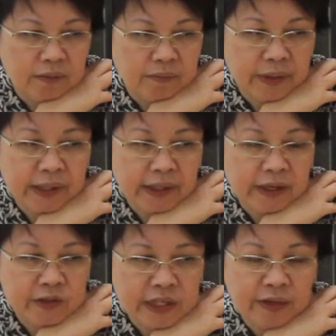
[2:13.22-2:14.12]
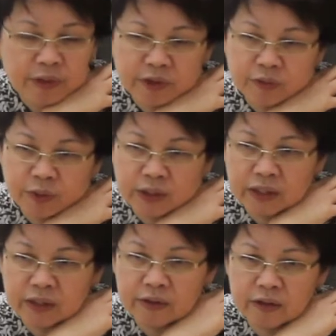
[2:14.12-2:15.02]
But outside Metro
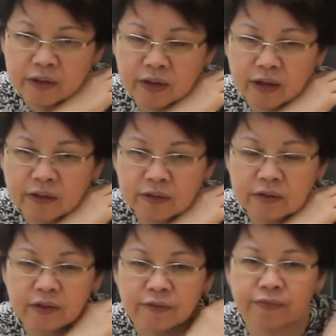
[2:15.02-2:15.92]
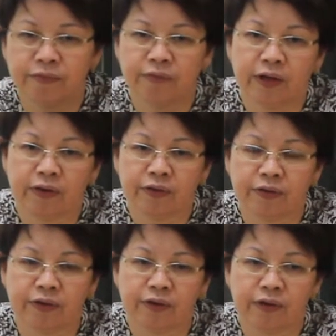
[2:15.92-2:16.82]
Manila, there are a lot of
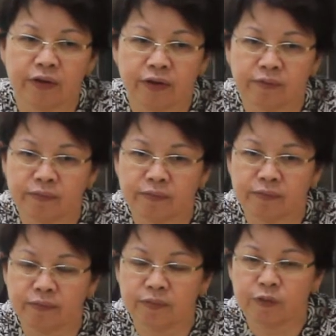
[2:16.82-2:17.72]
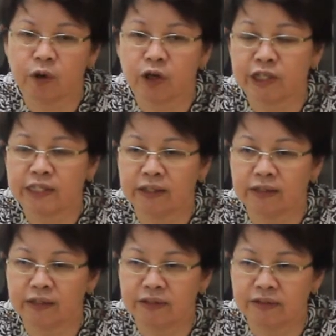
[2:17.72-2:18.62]
other smaller
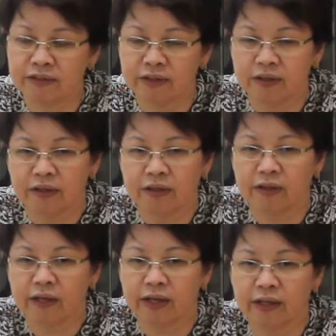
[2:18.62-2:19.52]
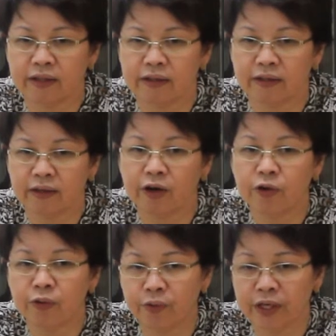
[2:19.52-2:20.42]
cities that
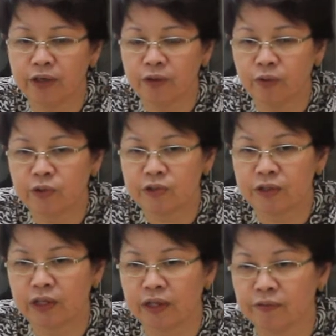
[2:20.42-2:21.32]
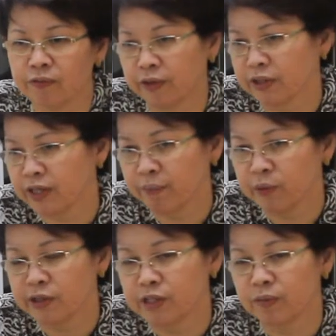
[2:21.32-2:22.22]
are already hosting. For
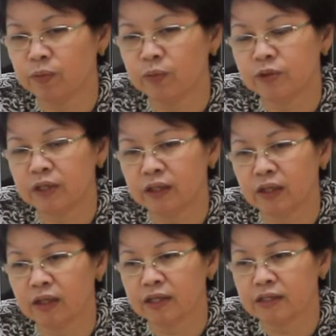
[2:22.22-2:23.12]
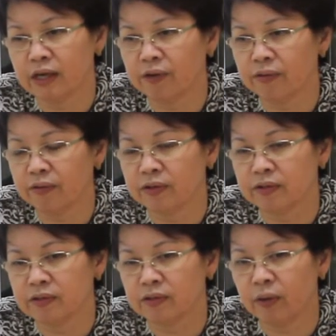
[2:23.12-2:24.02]
example, Cebu City in the south
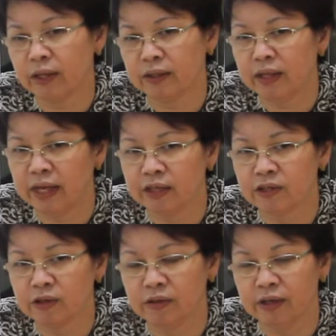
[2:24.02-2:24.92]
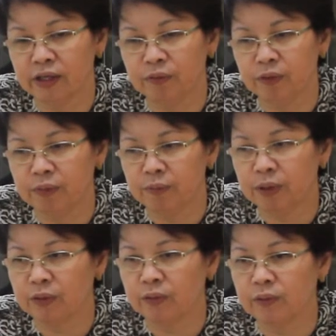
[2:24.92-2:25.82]
is quite dense already with
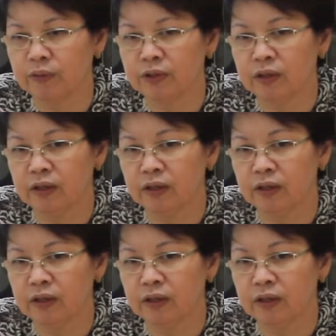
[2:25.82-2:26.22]
BPOs.